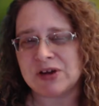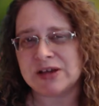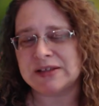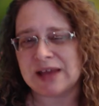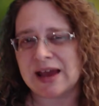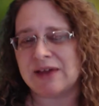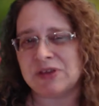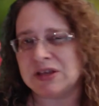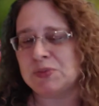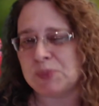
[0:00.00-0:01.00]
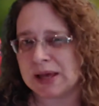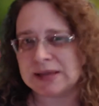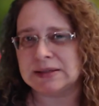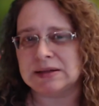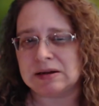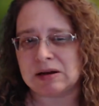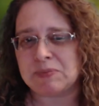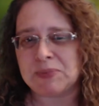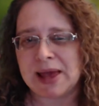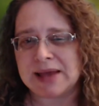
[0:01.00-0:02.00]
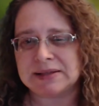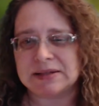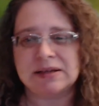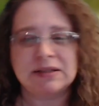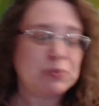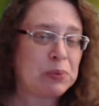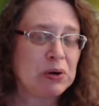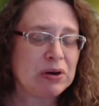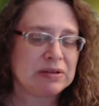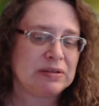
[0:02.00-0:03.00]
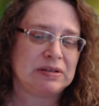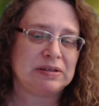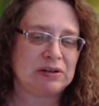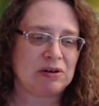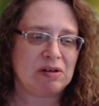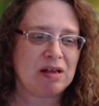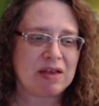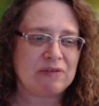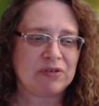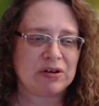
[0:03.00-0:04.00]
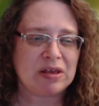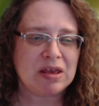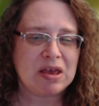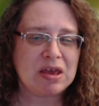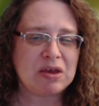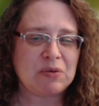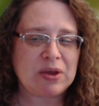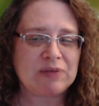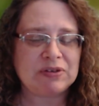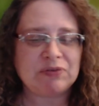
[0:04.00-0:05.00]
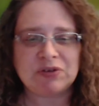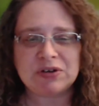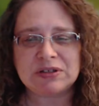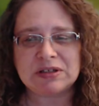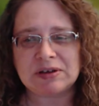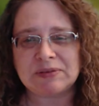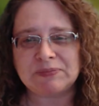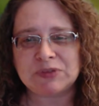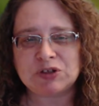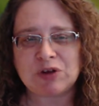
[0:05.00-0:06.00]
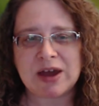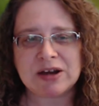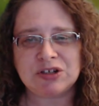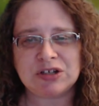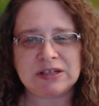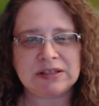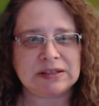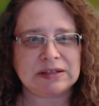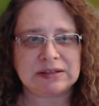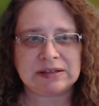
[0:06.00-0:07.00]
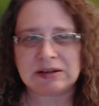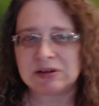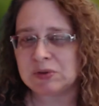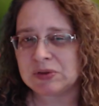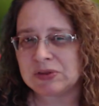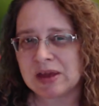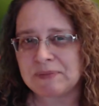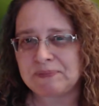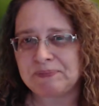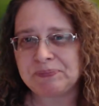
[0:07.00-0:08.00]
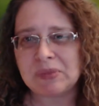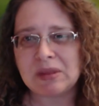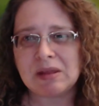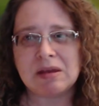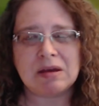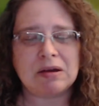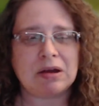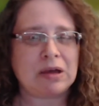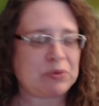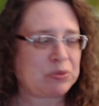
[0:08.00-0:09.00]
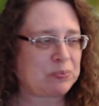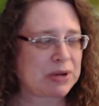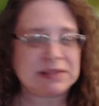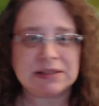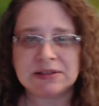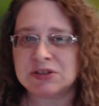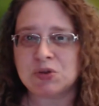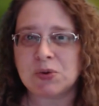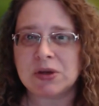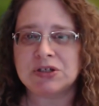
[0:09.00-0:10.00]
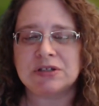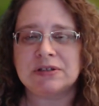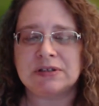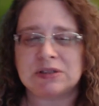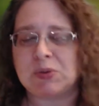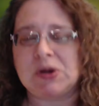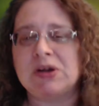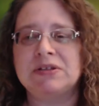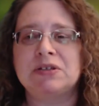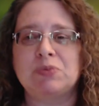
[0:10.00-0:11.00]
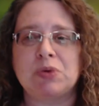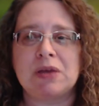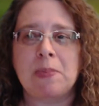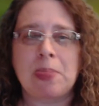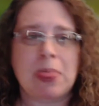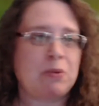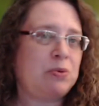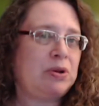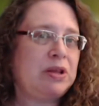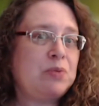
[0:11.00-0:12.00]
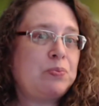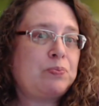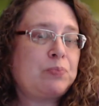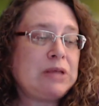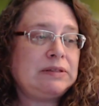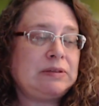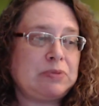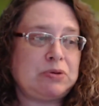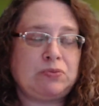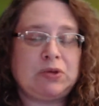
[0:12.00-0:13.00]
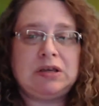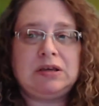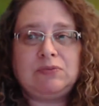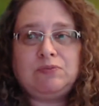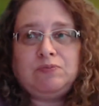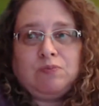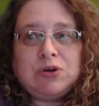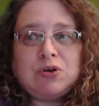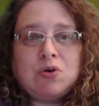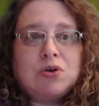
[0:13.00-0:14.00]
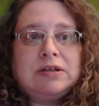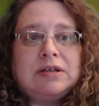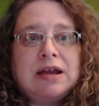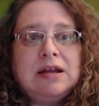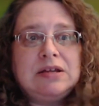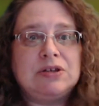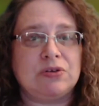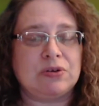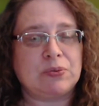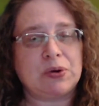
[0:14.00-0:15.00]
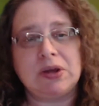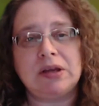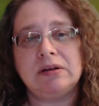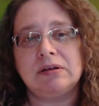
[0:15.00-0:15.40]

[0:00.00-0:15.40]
does have these pleasant and unpleasant experiences in our life, and we have different strategies in dealing with them. With pleasant situations, experiences, we really embrace them and we want to hold on tightly to them, right?